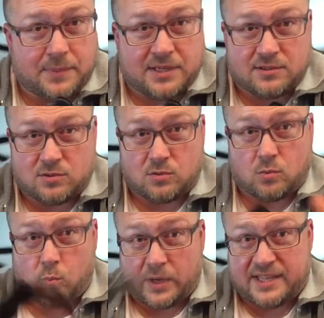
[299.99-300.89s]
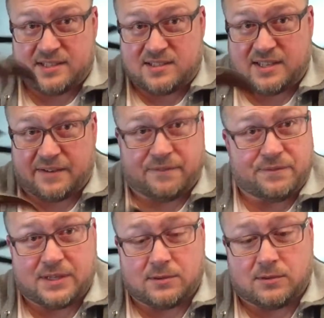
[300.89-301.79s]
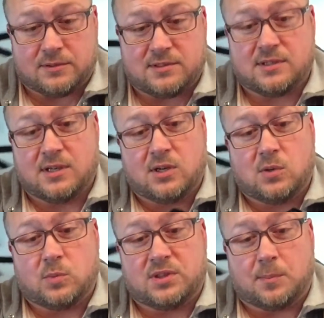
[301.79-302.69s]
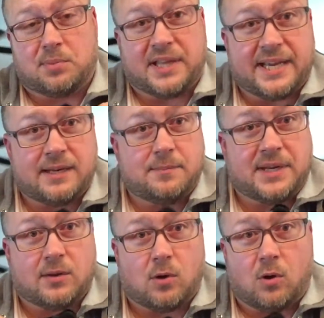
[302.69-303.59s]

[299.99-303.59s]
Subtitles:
because the way this thing feels with the blade being